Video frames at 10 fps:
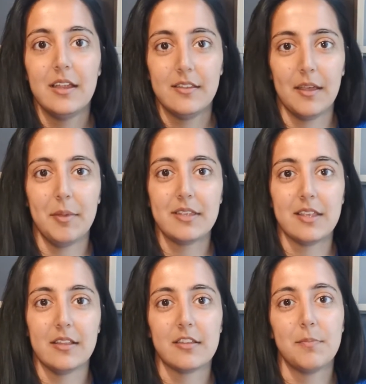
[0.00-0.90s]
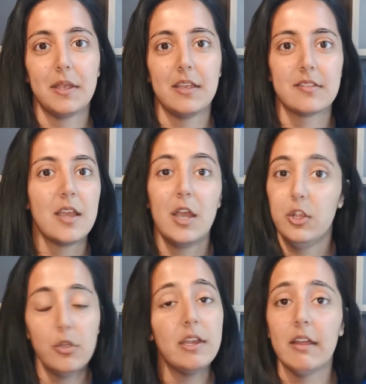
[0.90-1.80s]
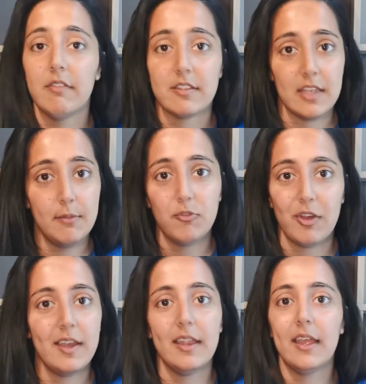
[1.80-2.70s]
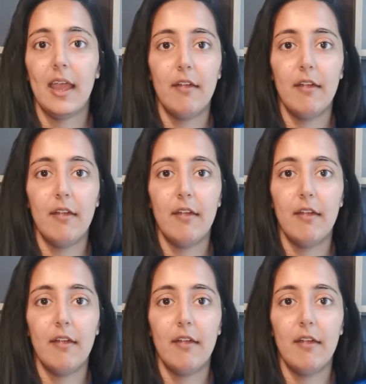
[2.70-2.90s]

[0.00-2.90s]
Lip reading: Does that make sense? Because you can have the same training,